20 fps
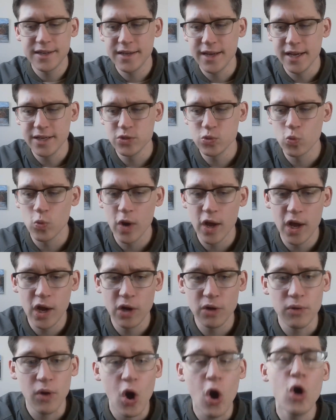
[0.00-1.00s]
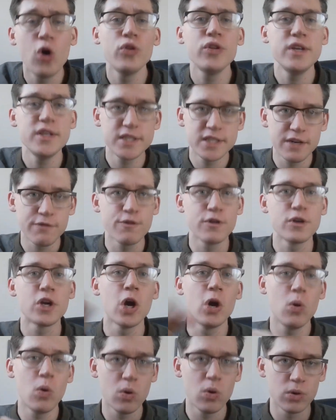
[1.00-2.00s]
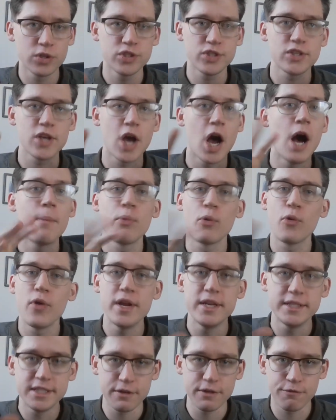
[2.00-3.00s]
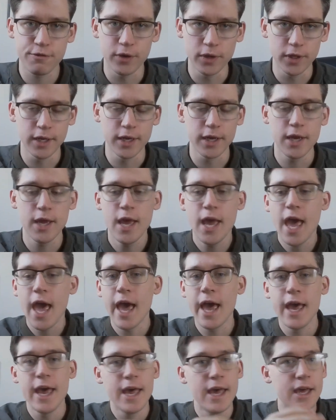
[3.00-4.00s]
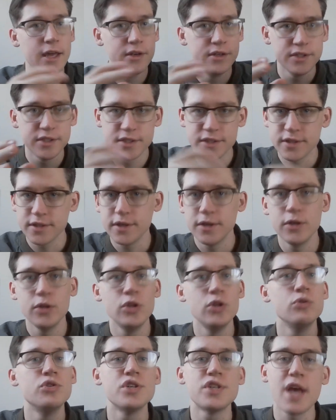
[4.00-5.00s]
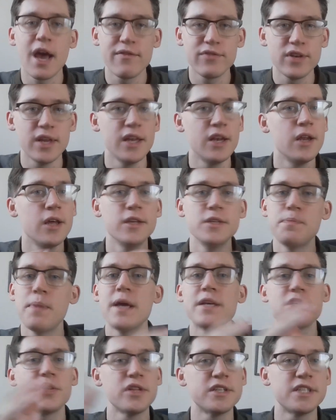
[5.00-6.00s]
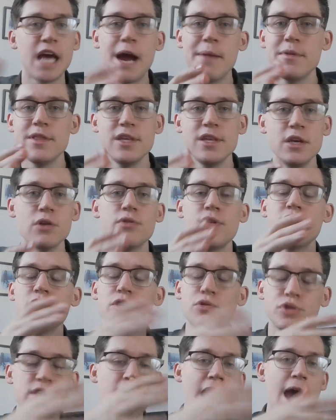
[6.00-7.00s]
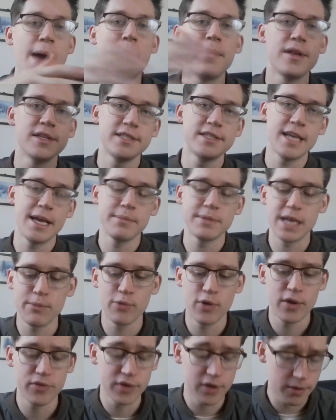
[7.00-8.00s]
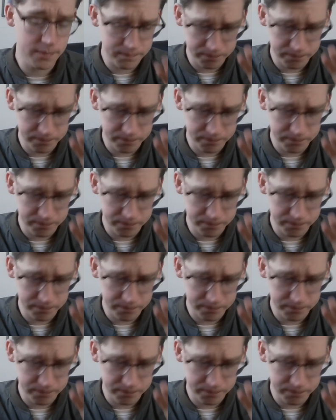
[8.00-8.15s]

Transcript: as well. All these different cohorts operate differently, and you just have it is based on the time of the year. They usually happen at the same time around the year.